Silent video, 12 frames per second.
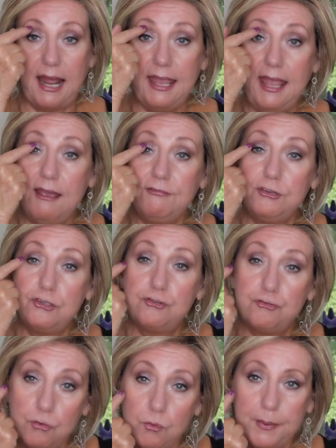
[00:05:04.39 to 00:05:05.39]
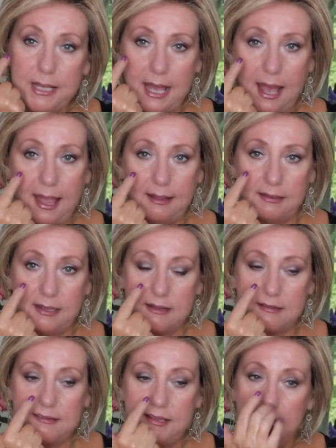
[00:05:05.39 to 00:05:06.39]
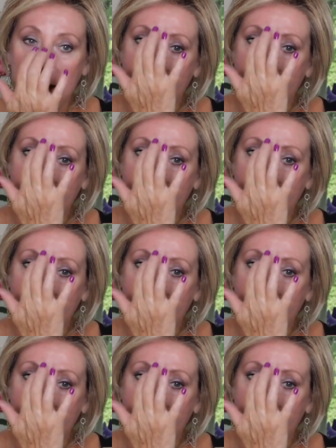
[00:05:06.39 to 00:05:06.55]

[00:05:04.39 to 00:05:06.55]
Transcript: I have droopy eyelids.